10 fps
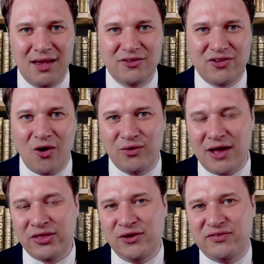So
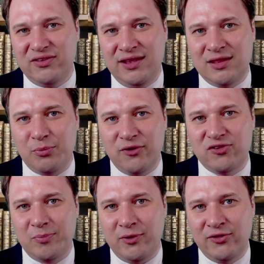now that you've seen the
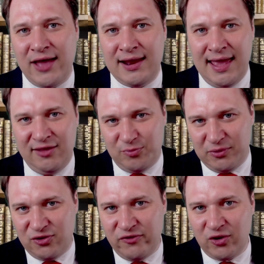principle that a
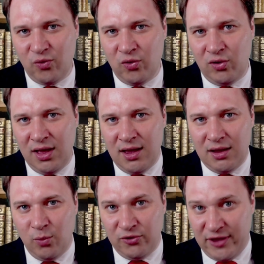specific rule
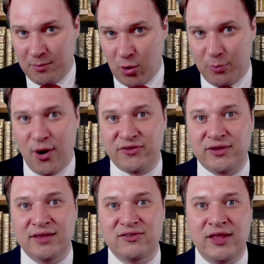will take more
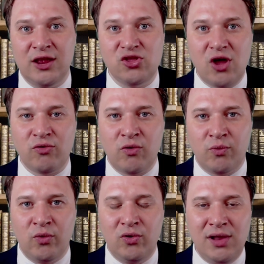precedence than a general
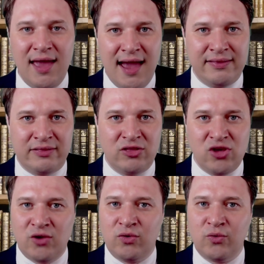rule, and that the
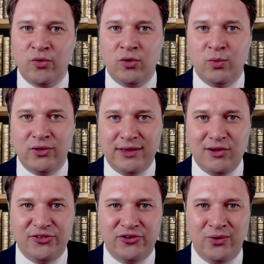general rule will
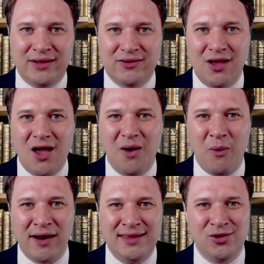yield to it,
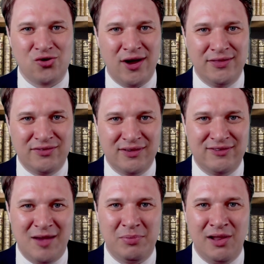why don't you try this
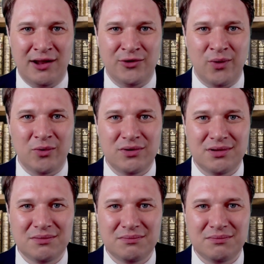example on your own?